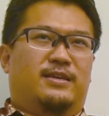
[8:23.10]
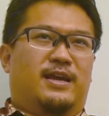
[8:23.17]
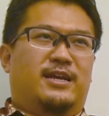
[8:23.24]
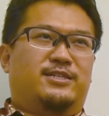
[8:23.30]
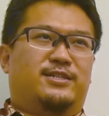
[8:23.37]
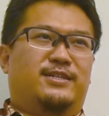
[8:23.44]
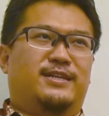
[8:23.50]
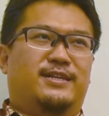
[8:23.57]

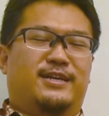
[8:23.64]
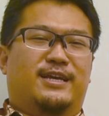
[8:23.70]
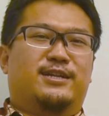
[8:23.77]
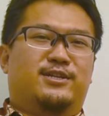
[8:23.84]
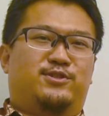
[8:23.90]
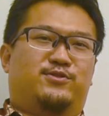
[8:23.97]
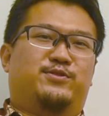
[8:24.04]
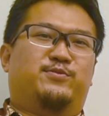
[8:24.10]
actually the
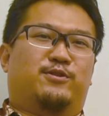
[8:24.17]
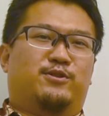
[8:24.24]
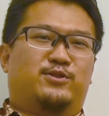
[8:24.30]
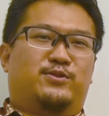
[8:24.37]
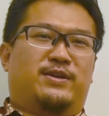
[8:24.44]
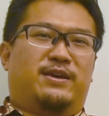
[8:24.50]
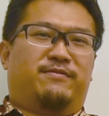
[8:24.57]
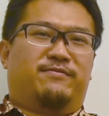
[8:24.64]
industry will
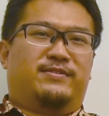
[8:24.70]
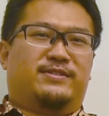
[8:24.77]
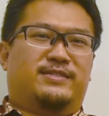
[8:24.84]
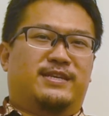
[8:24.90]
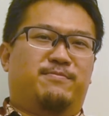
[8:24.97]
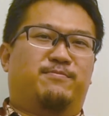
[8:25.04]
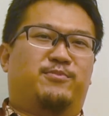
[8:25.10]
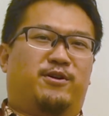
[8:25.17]
also have the
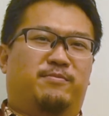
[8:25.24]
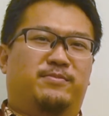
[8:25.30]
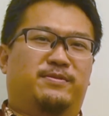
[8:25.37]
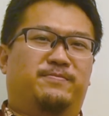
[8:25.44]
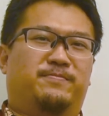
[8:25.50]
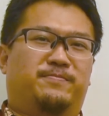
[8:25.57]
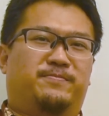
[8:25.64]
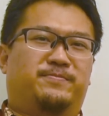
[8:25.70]
same
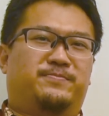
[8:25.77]
problem,